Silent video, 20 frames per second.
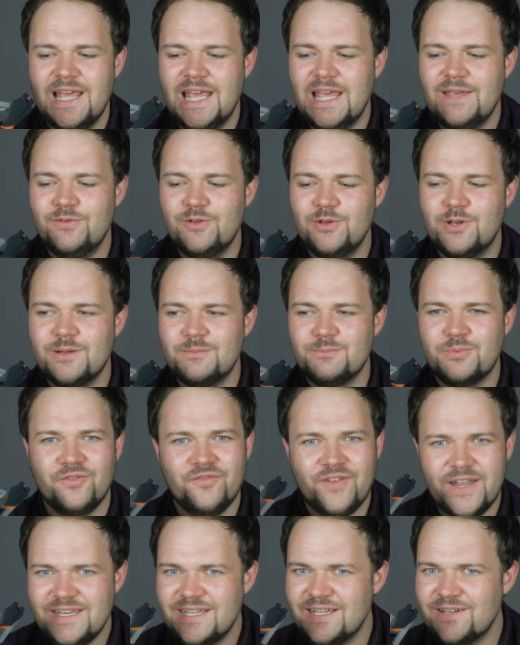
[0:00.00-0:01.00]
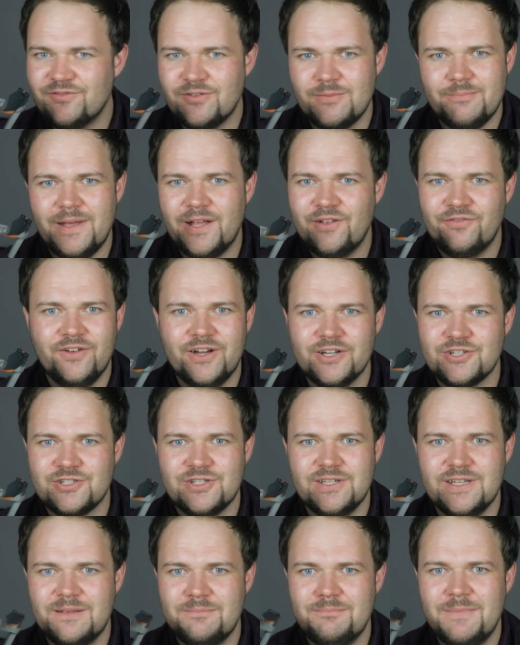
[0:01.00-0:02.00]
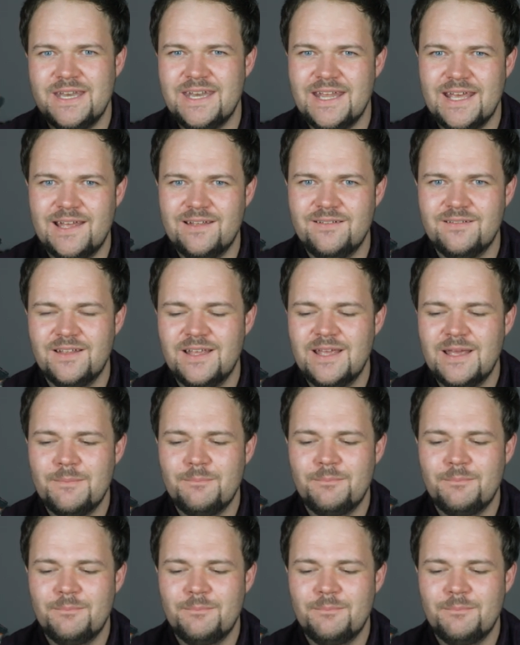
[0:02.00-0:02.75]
if you can prevent it from malfunctioning midair